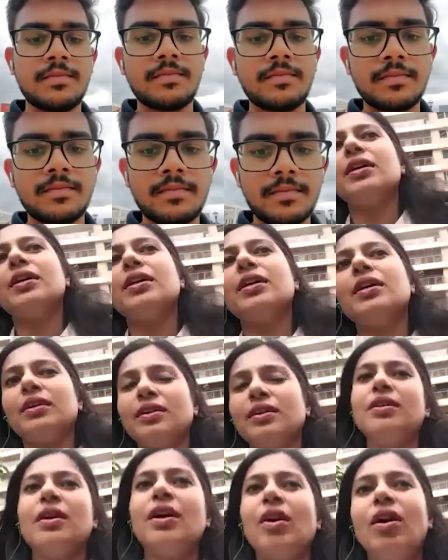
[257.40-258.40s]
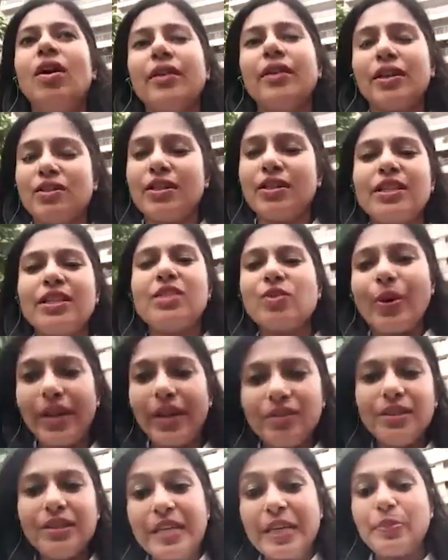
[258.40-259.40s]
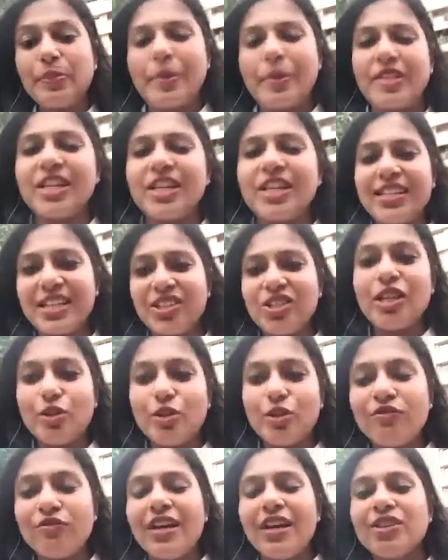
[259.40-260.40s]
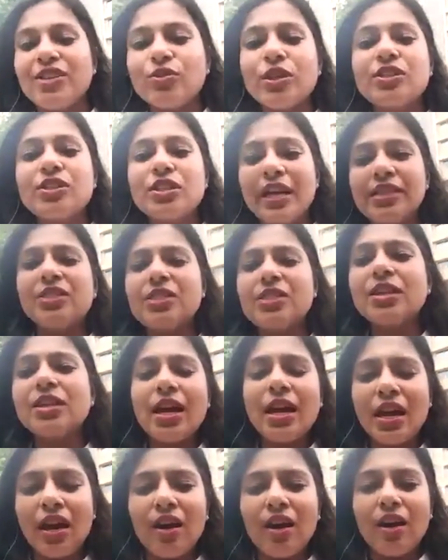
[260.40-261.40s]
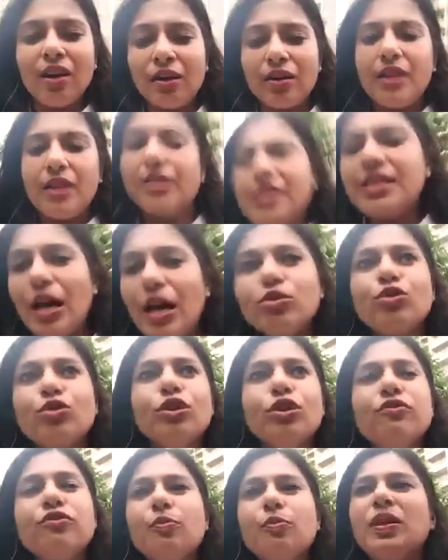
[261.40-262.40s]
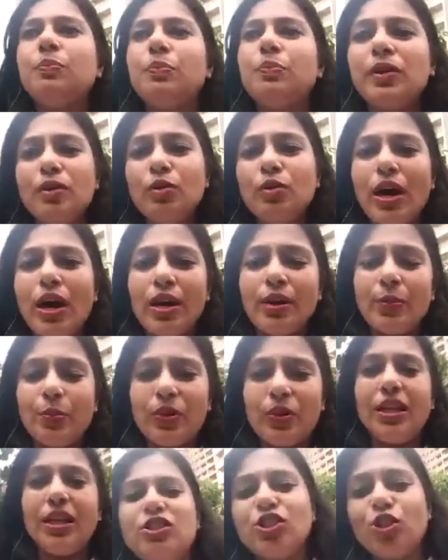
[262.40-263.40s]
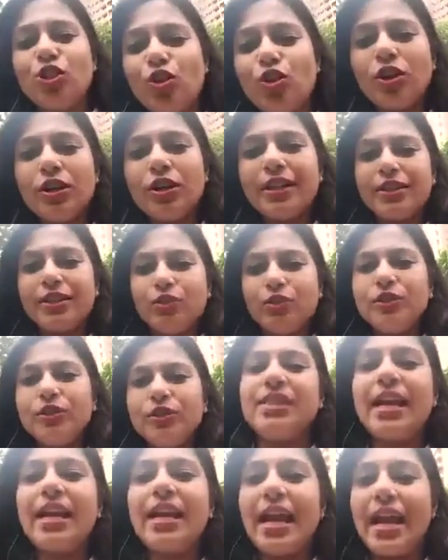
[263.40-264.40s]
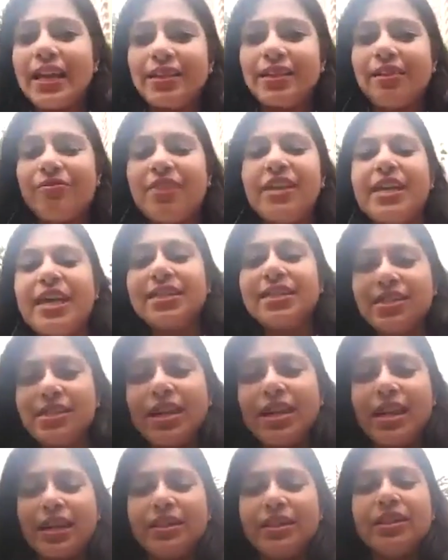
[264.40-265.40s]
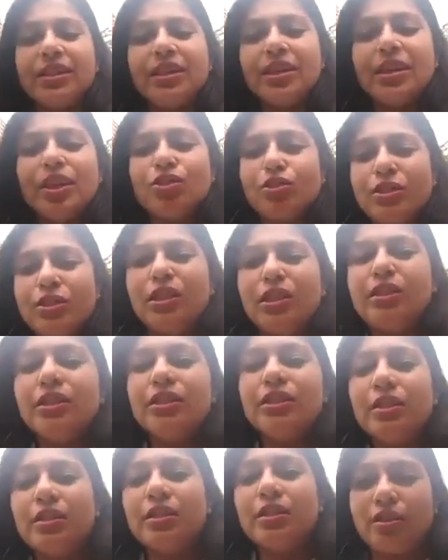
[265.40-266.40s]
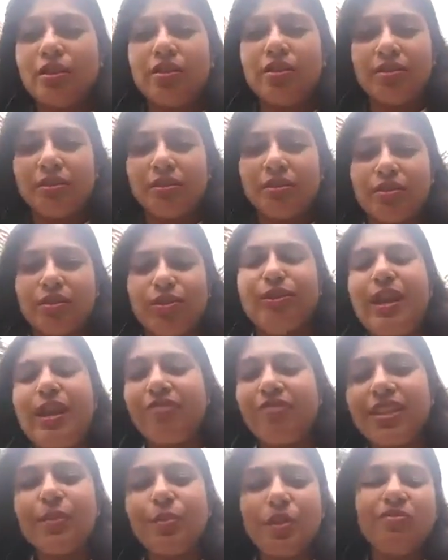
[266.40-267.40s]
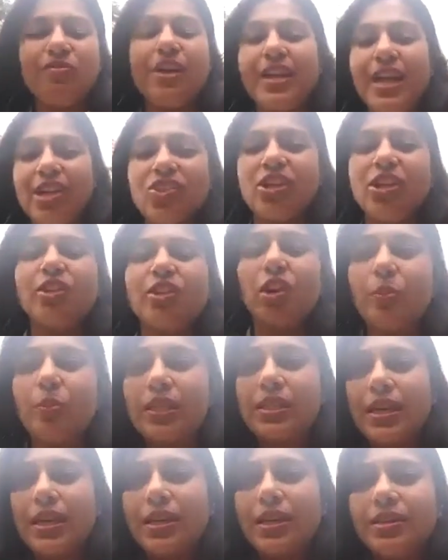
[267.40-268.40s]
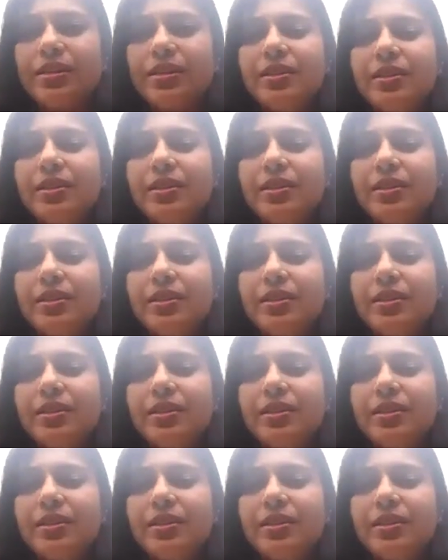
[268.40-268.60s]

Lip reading: Okay. All right. So that's quite a deep specialization into finance. It sounds good for people who are pretty sure that, you know, this is their line. Finance is their line. So they learn everything about financial economics then.